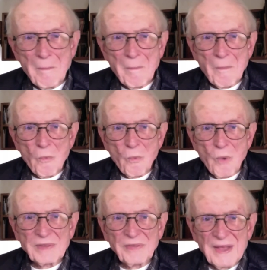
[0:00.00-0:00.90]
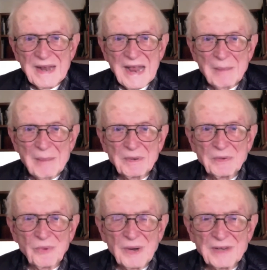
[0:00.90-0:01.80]
What then happened
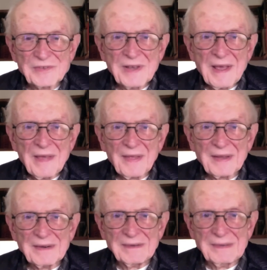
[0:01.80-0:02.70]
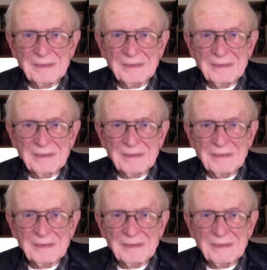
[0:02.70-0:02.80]
was that